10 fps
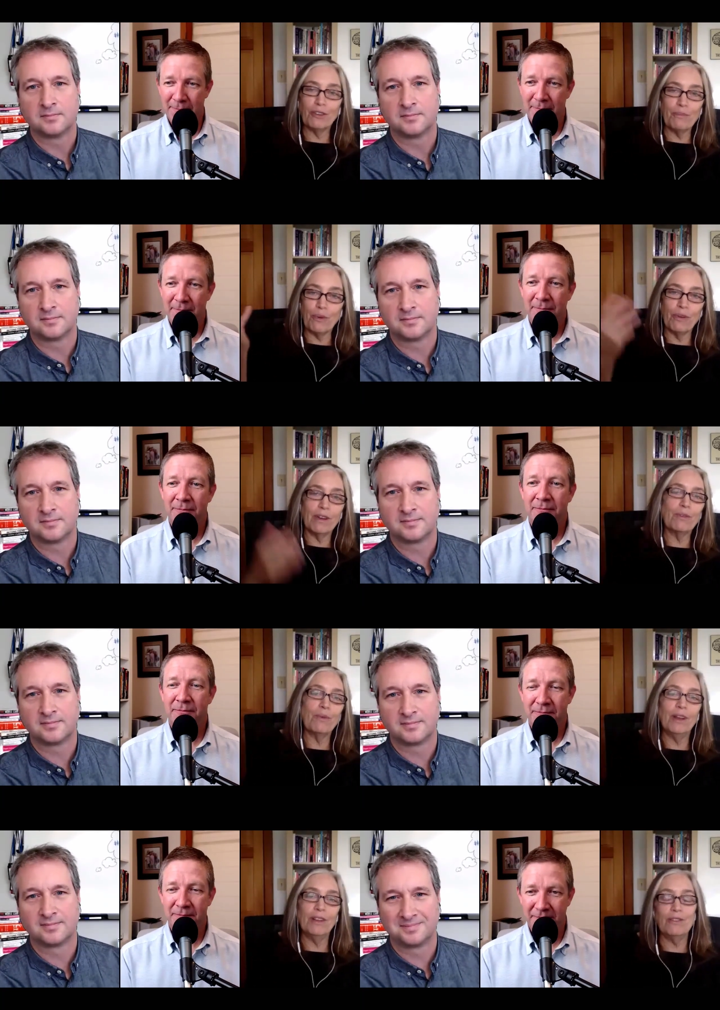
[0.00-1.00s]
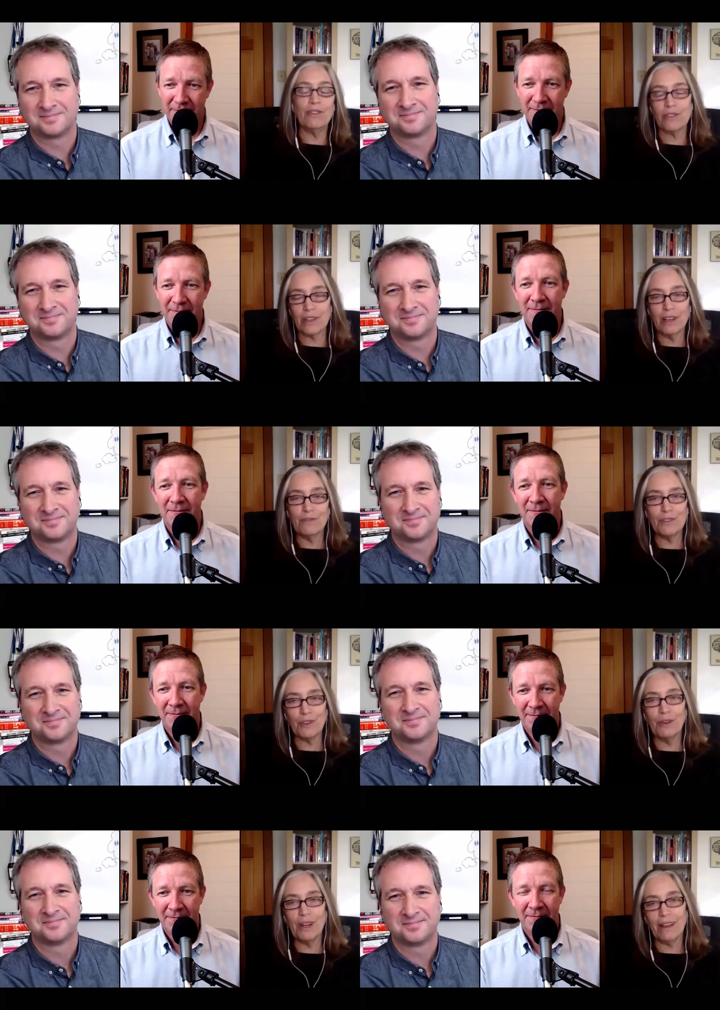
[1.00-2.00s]
Speaker 1: boring one, you just kind of
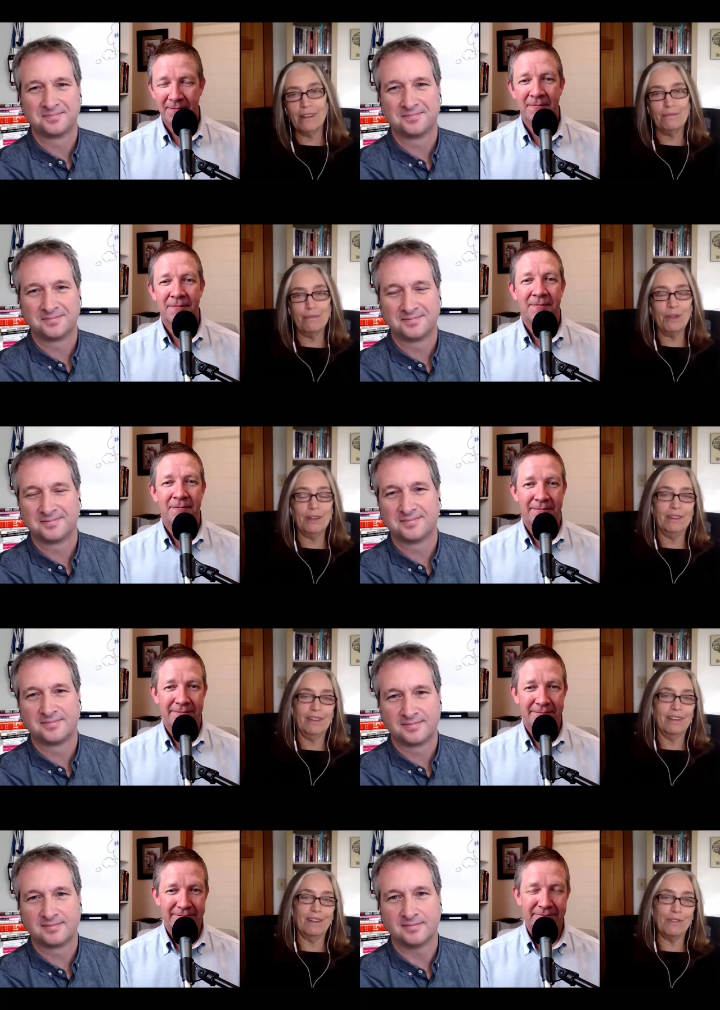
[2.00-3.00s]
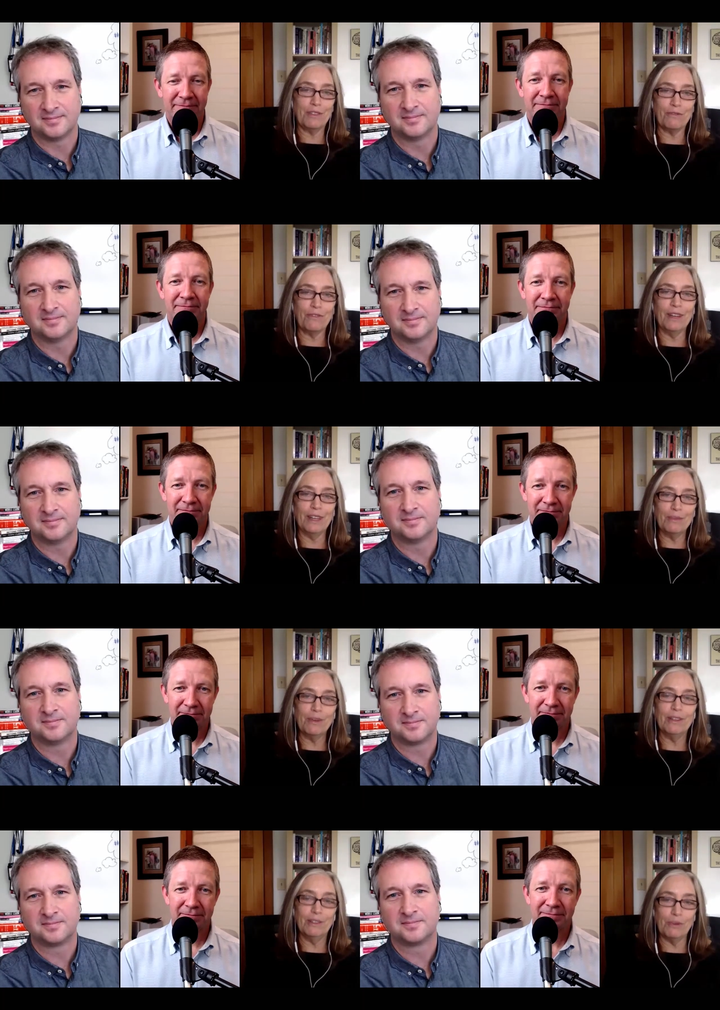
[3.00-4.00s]
zone out. But if it's a funny
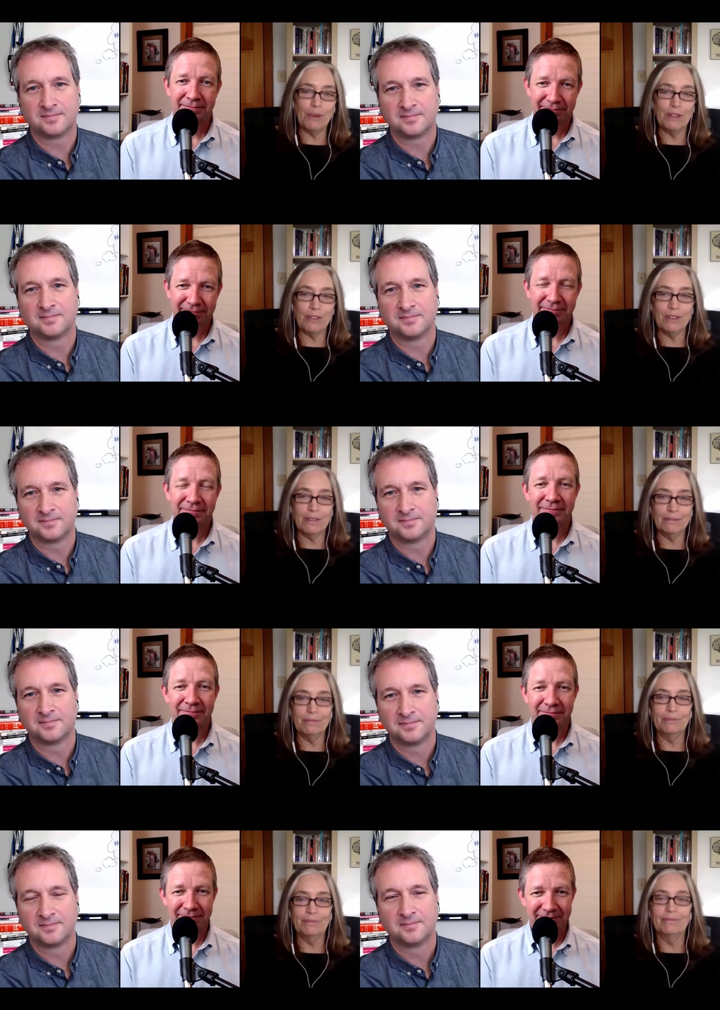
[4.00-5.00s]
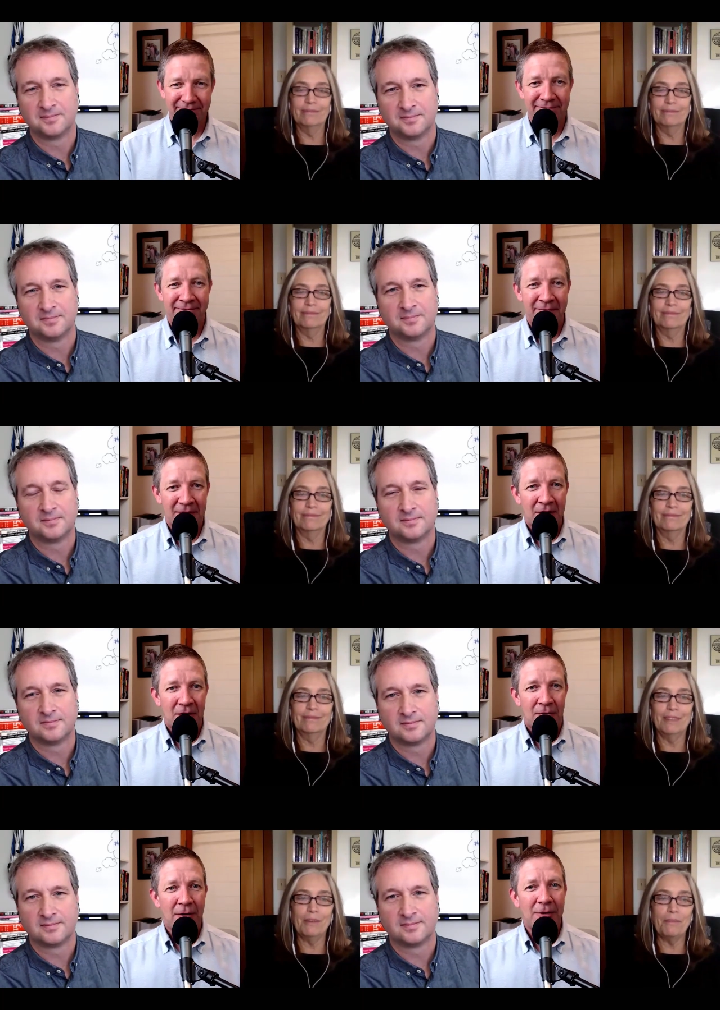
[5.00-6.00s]
one, you watch it.
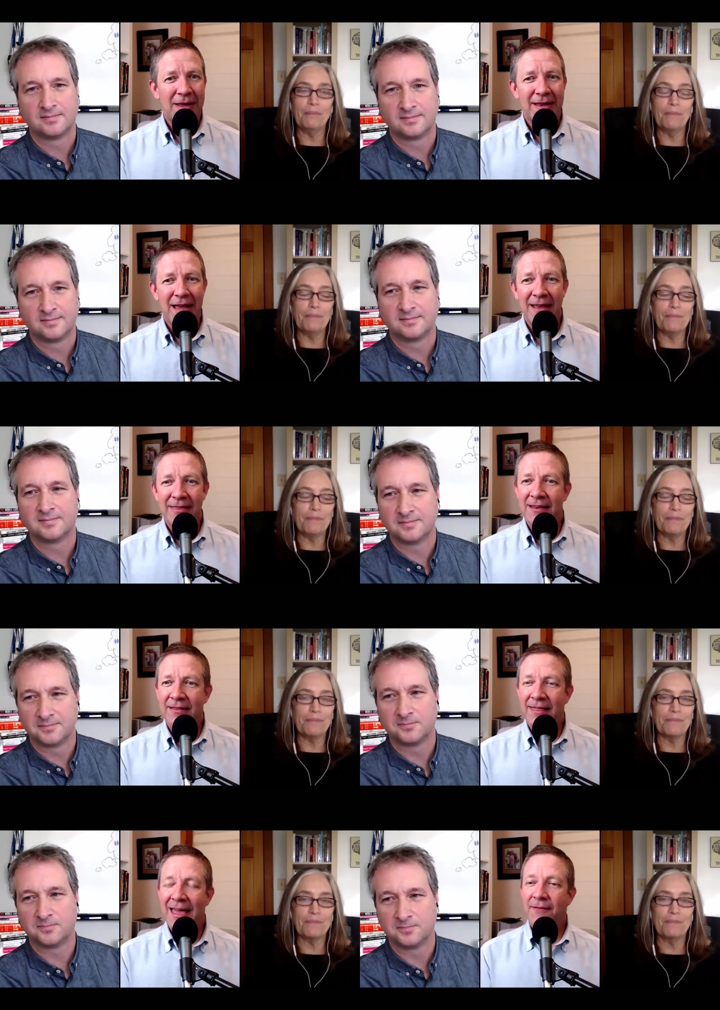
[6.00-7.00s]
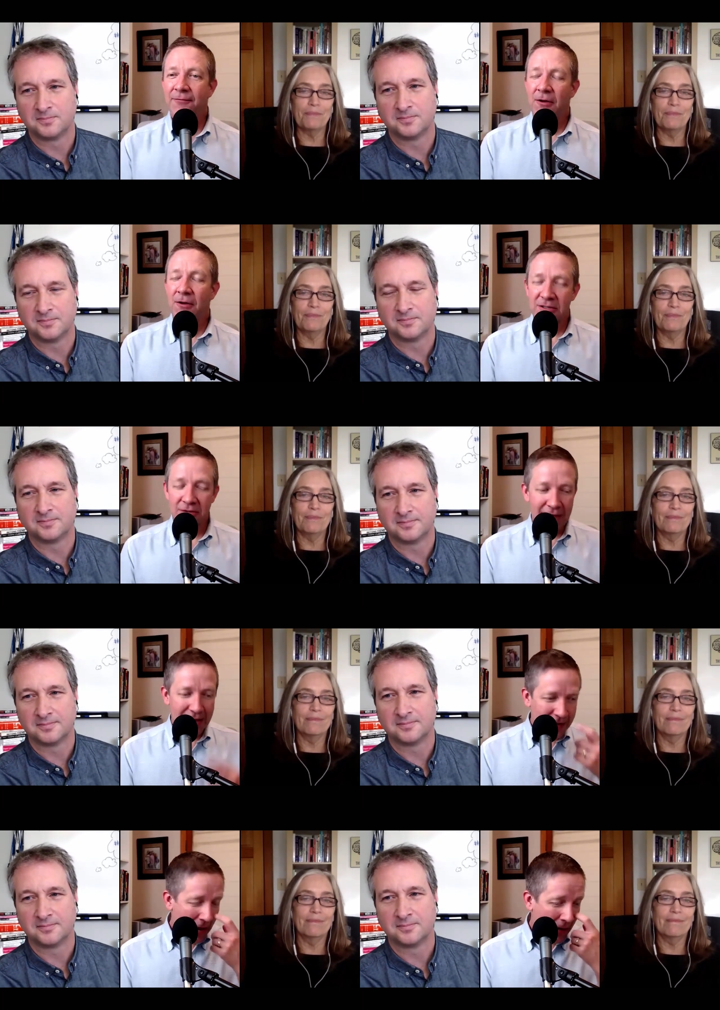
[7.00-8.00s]
Speaker 2: Right. Well, like I think that falls under
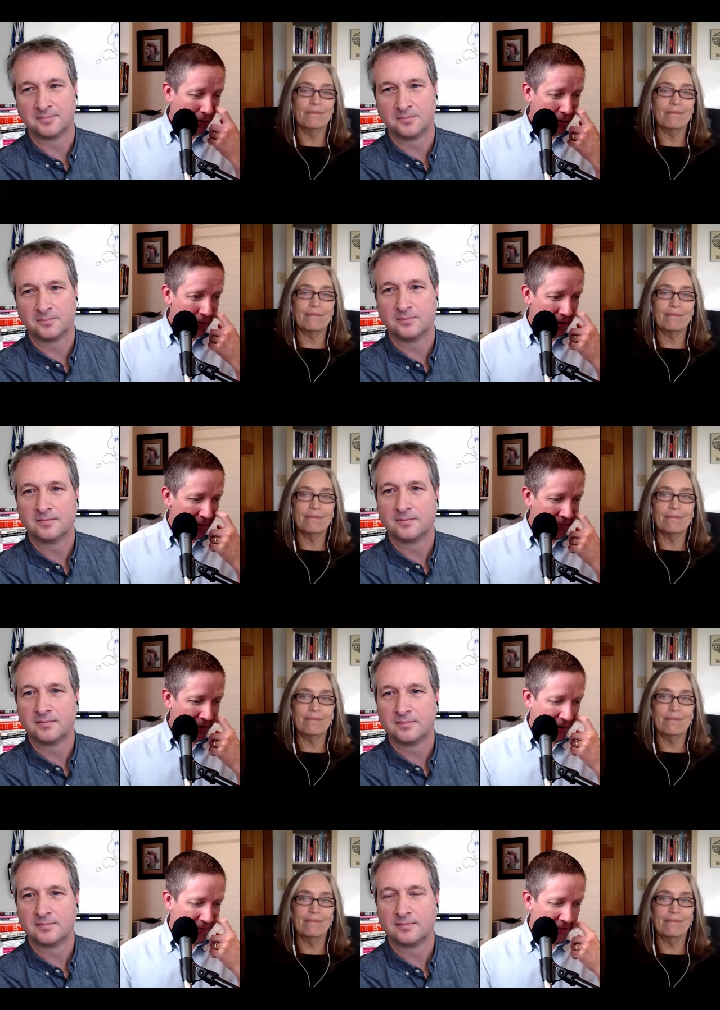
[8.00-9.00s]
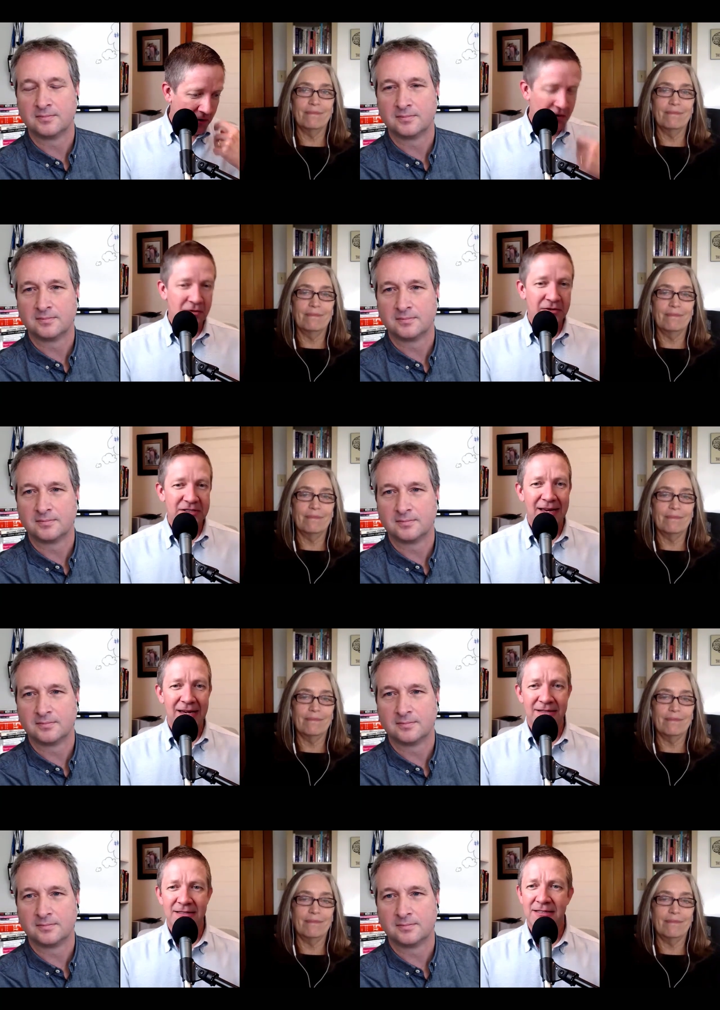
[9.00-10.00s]
that category of of
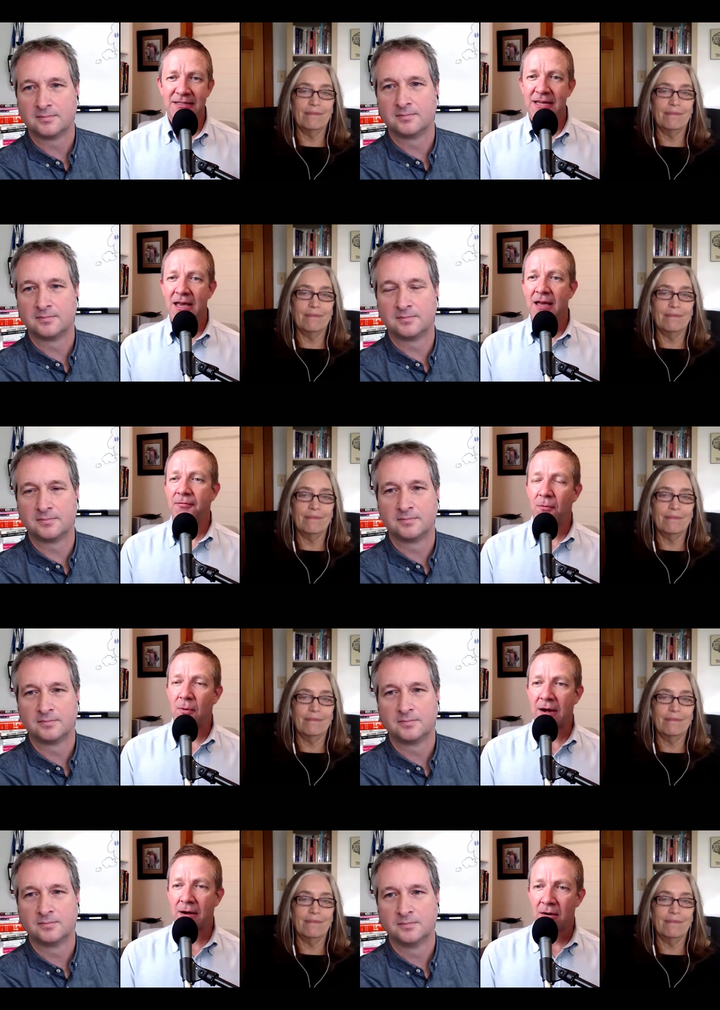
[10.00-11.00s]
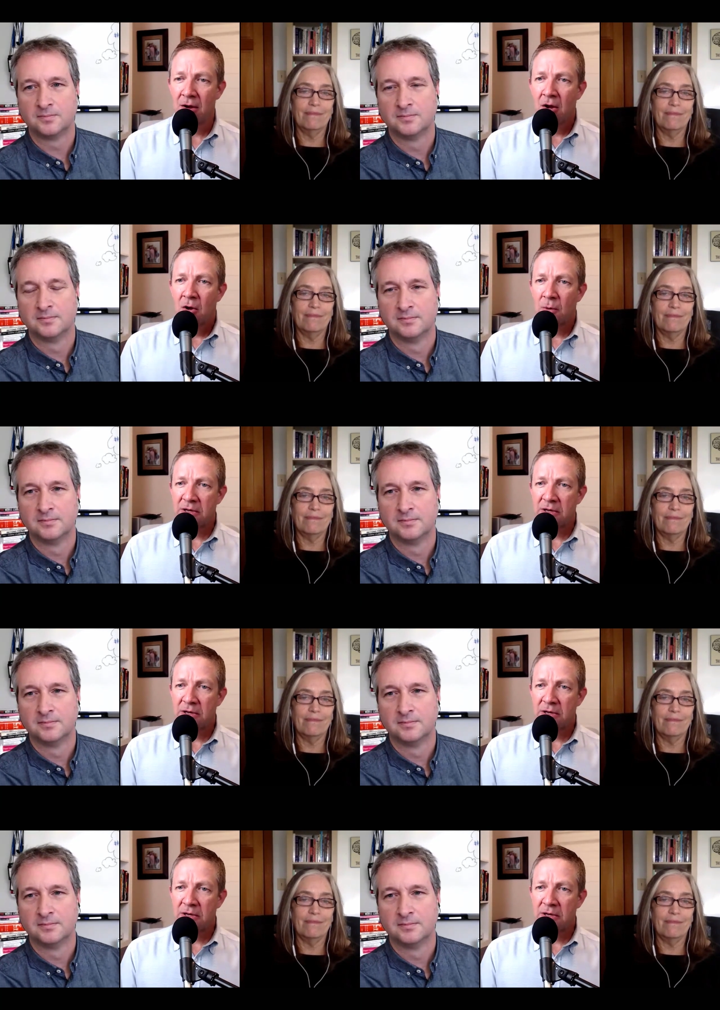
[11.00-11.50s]
neuroscience stuff where we